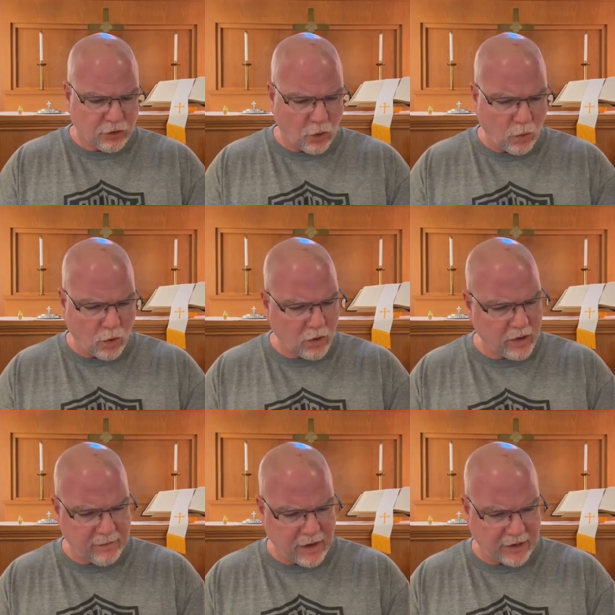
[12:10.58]
Don't
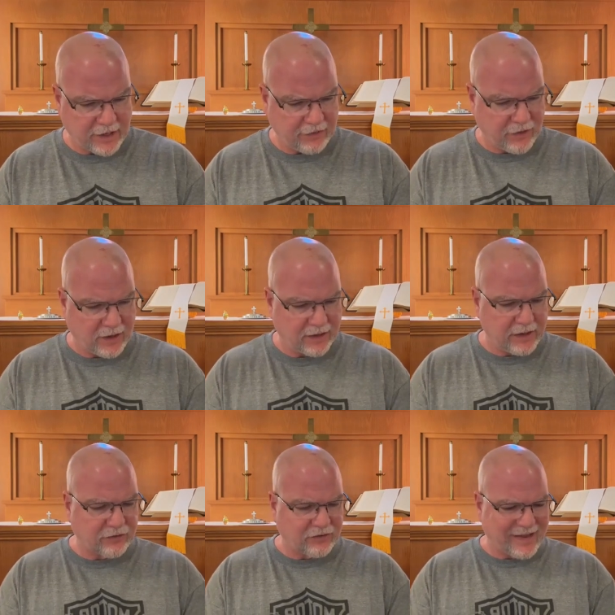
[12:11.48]
worry about anything.
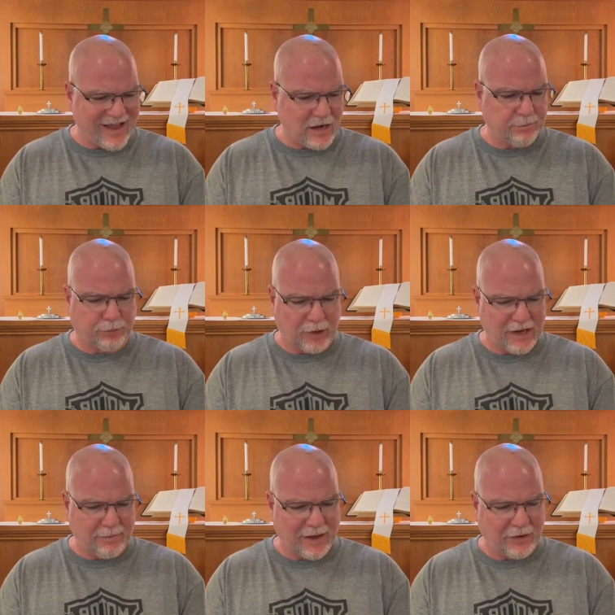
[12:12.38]
Instead,
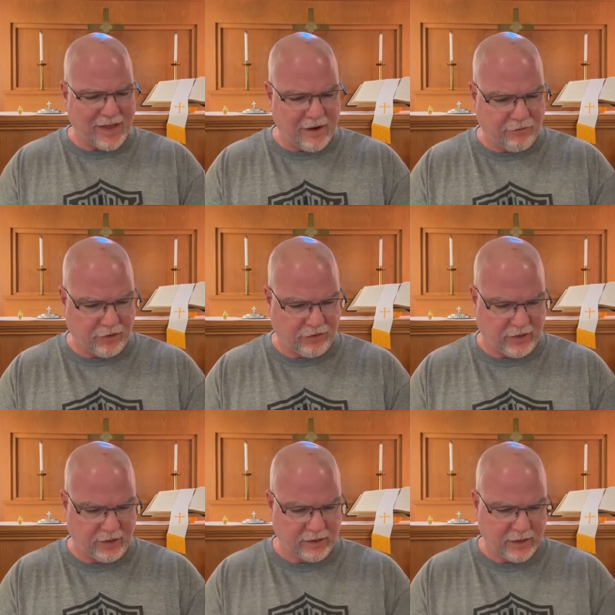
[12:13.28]
pray about
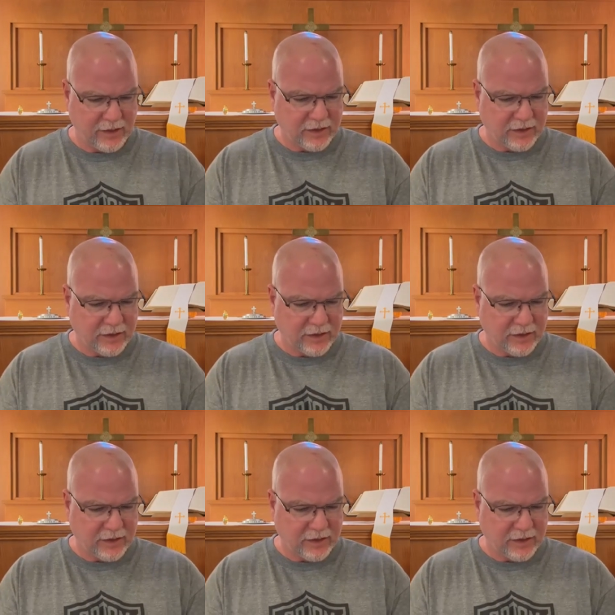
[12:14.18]
everything.